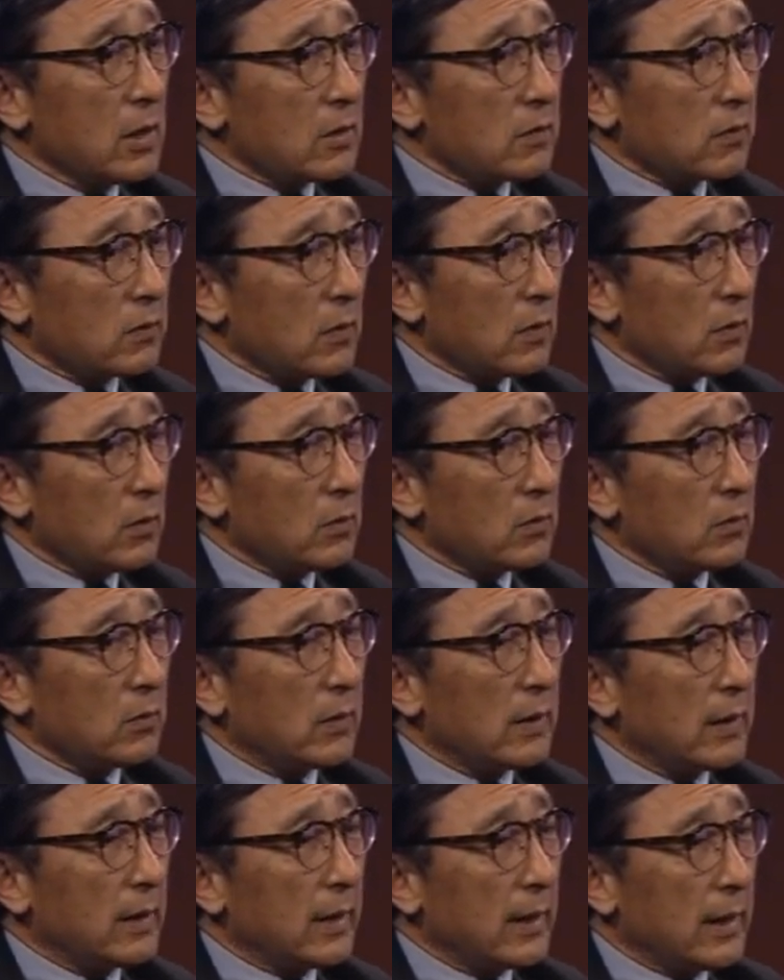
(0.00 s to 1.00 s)

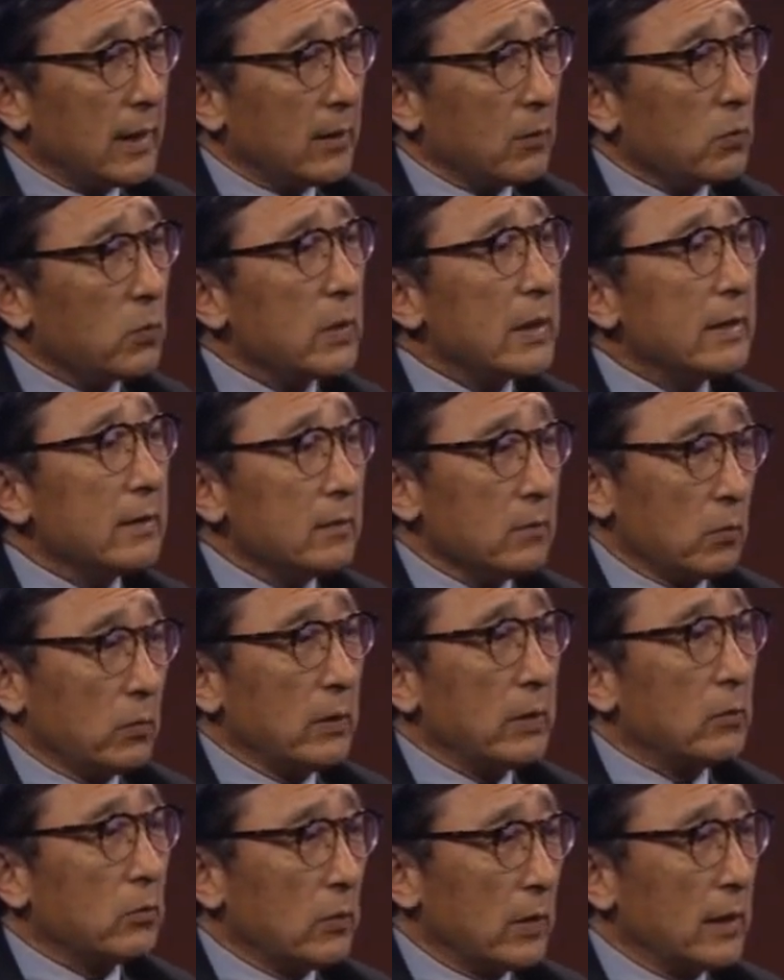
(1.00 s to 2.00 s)
So we
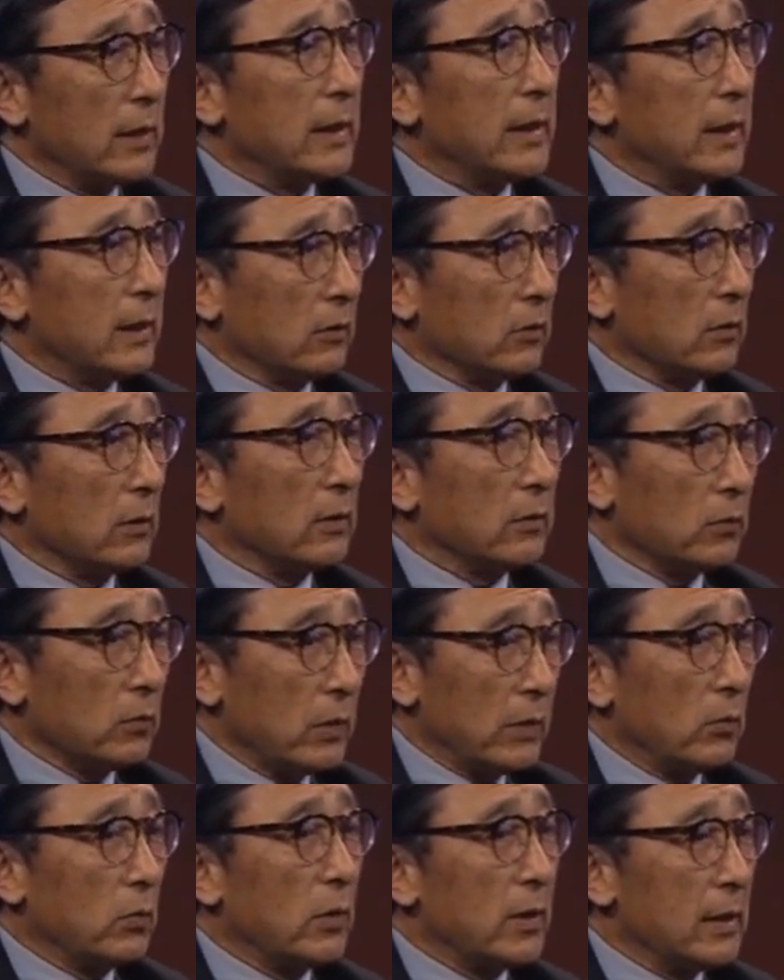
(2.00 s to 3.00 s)

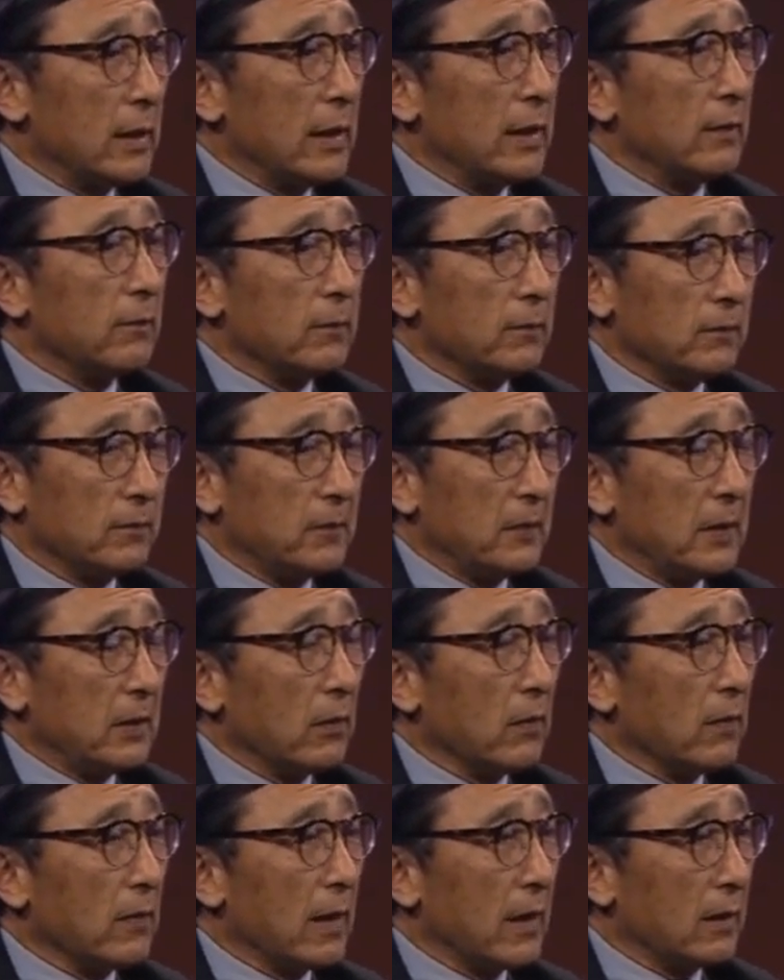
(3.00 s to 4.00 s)
really
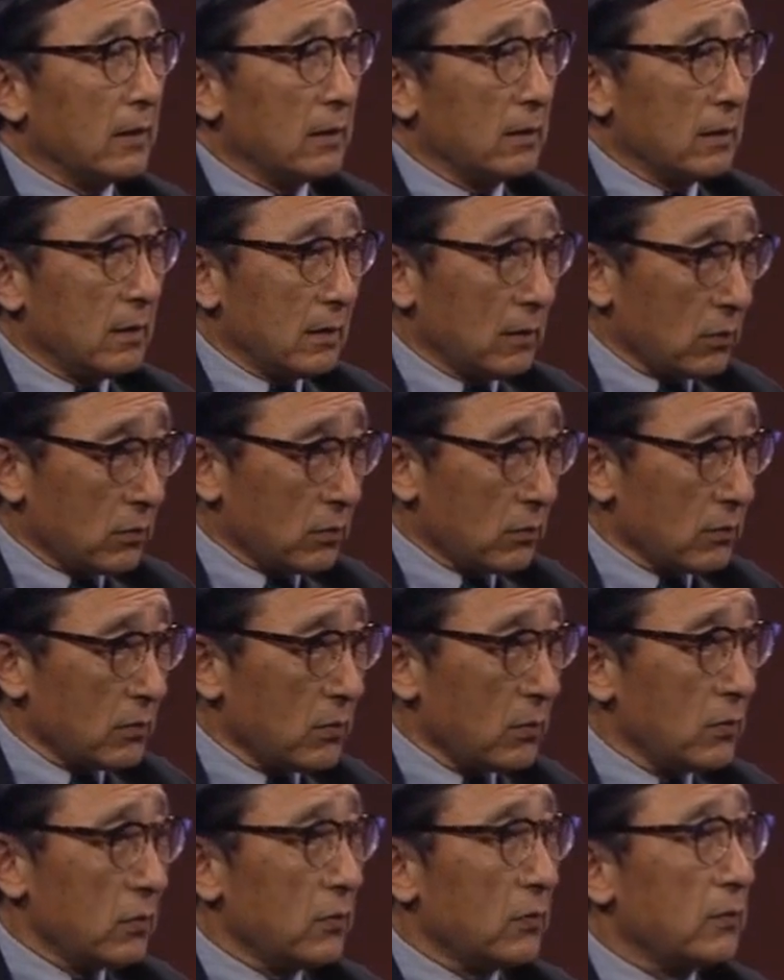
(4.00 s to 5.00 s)
feel that the
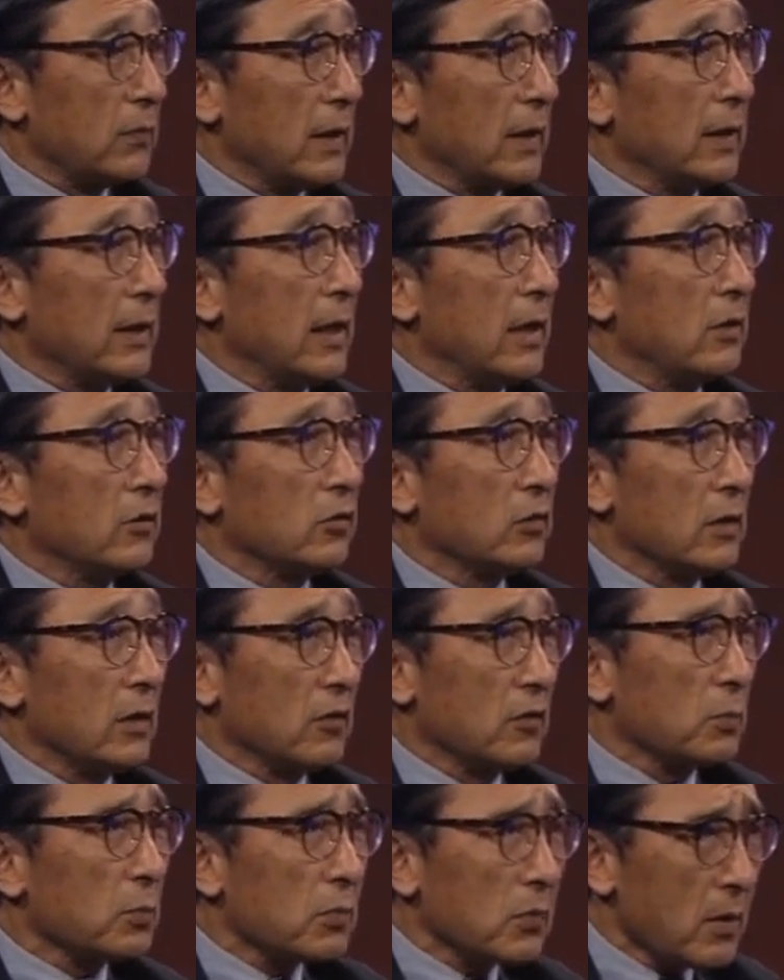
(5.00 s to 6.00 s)
cruise vacation
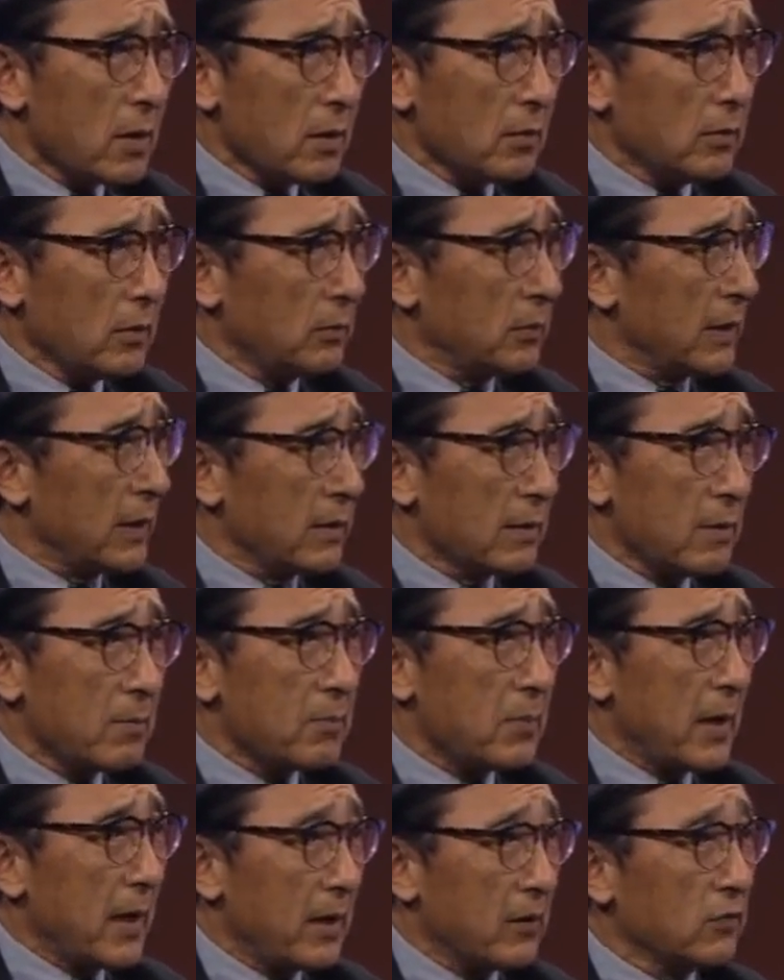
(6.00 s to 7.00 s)
is probably the
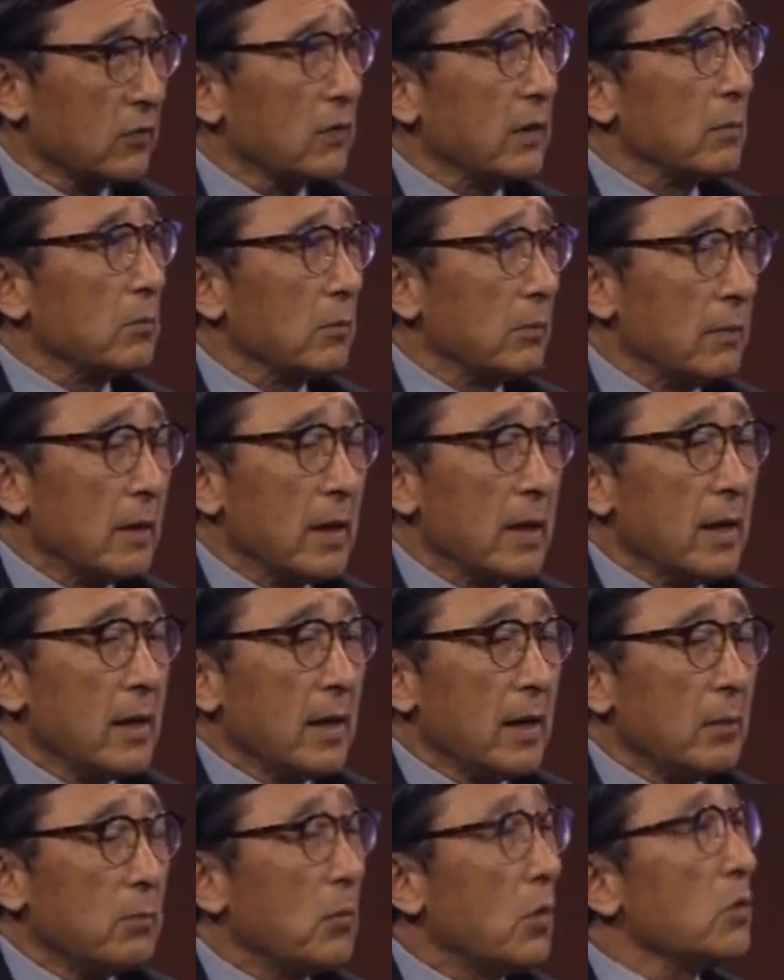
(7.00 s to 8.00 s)
best and
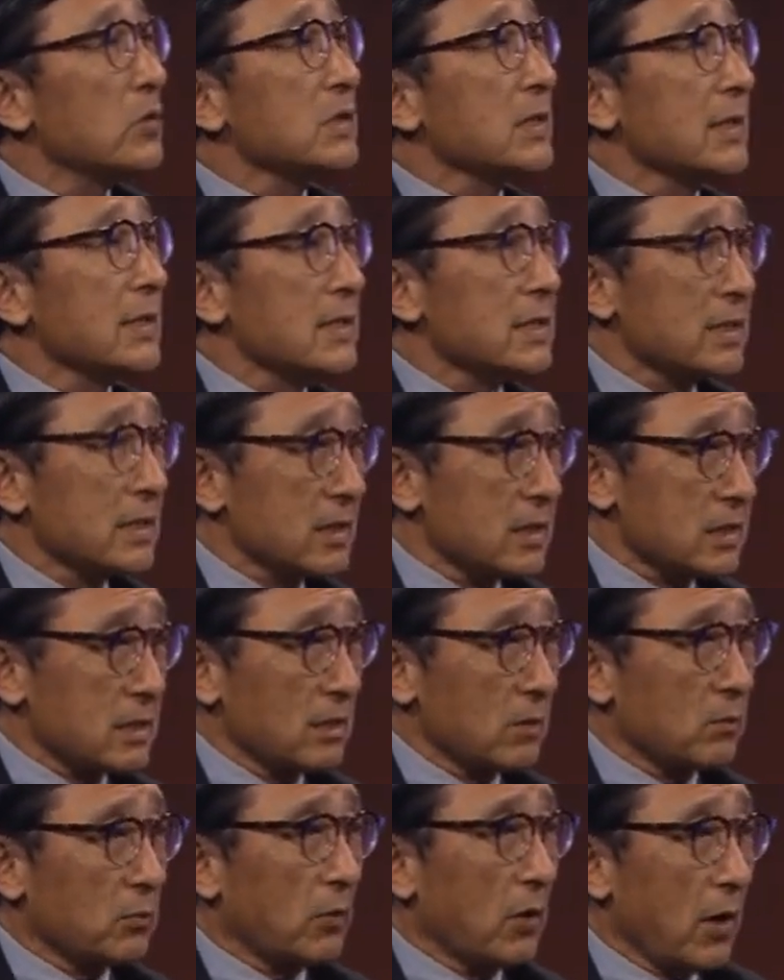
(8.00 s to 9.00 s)
most
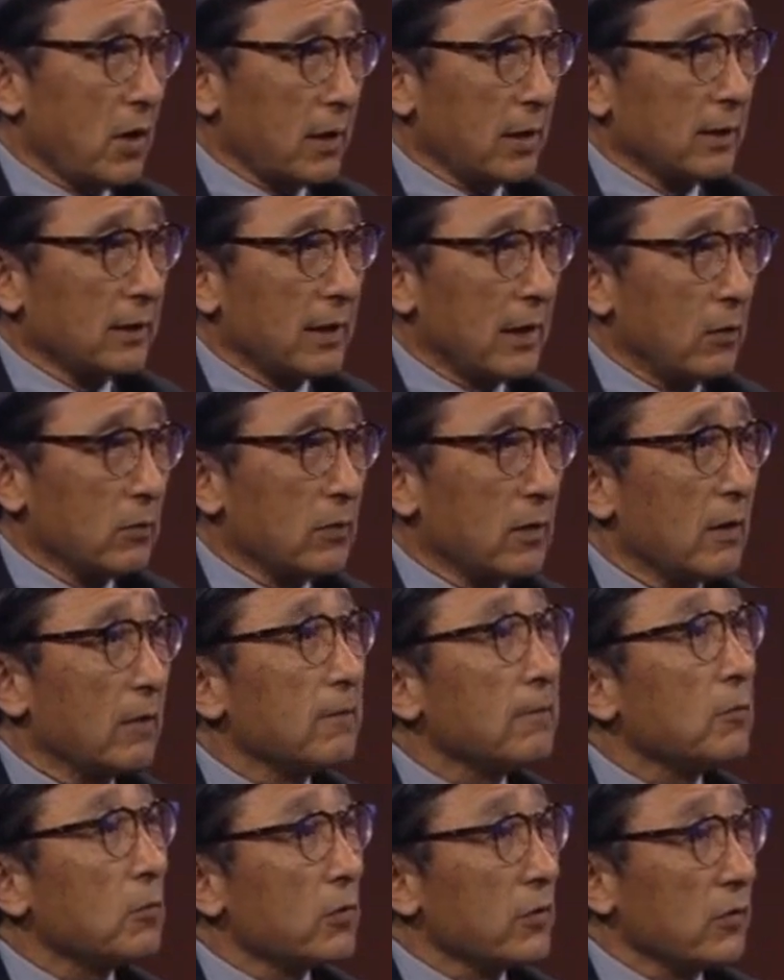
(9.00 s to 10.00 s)
consistent product out there
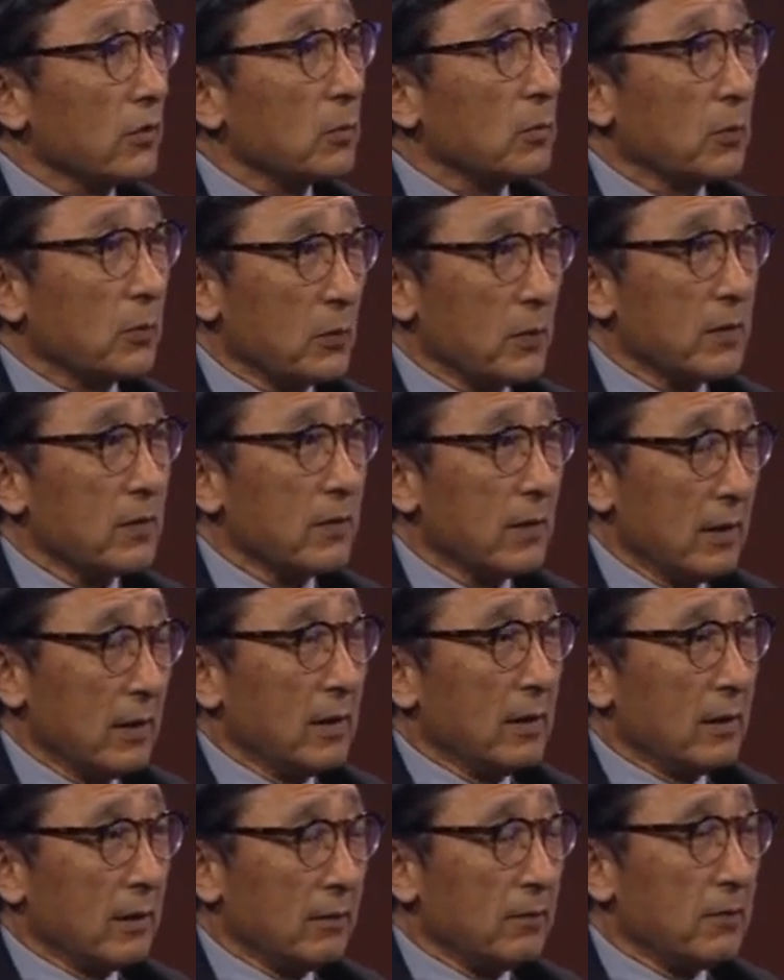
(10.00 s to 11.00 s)
for someone with
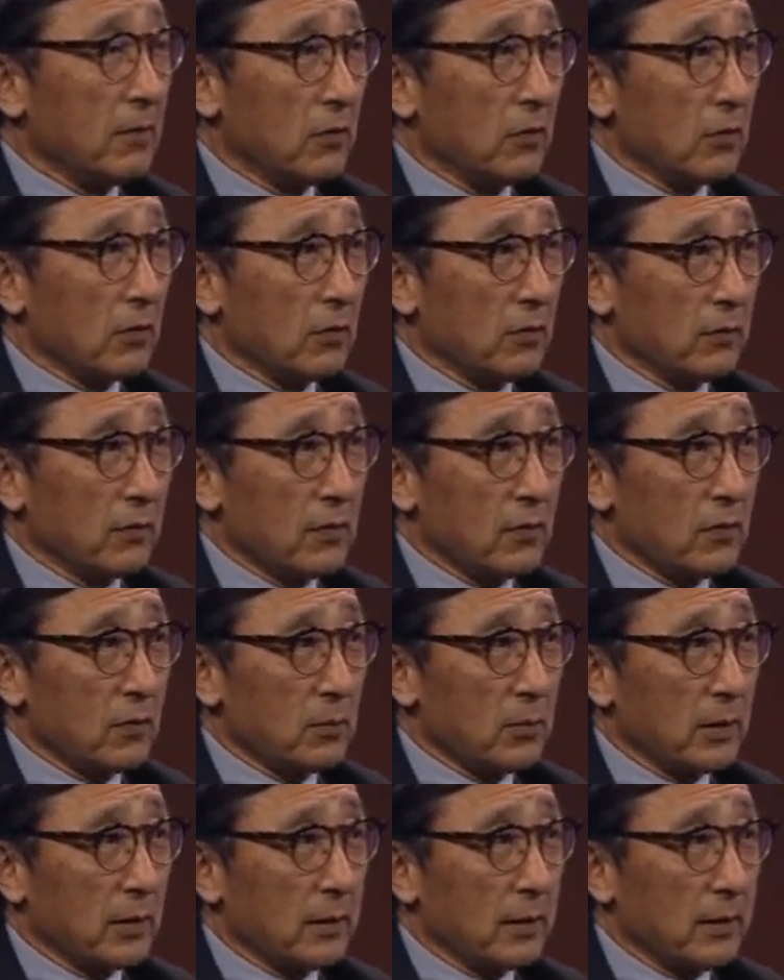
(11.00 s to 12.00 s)
a physical
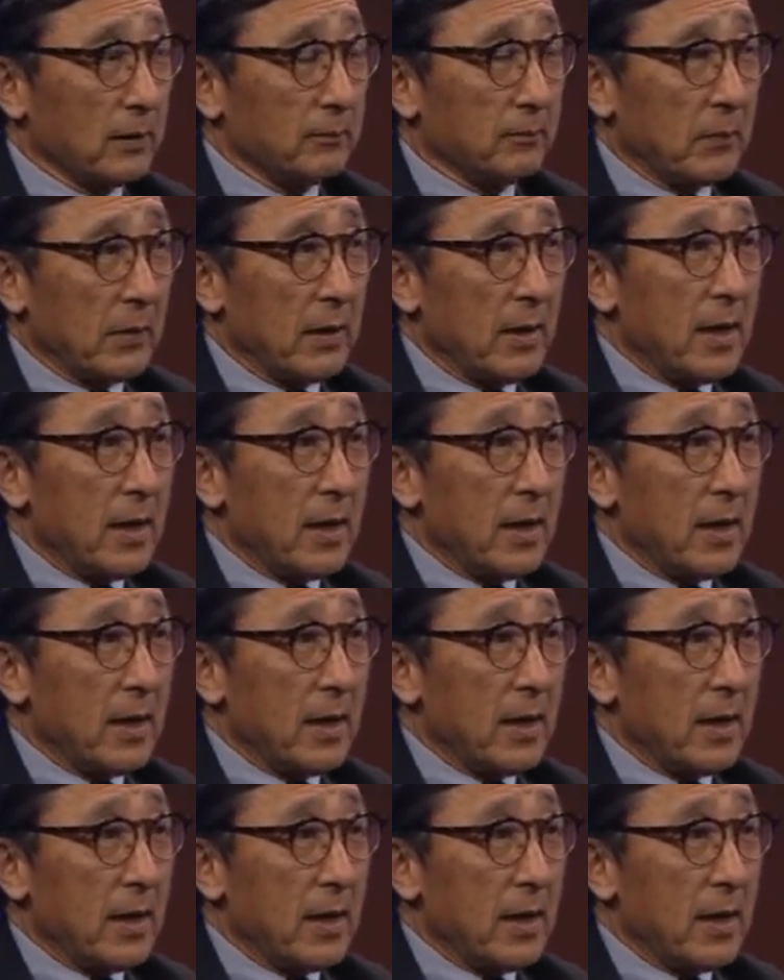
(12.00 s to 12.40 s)
disability.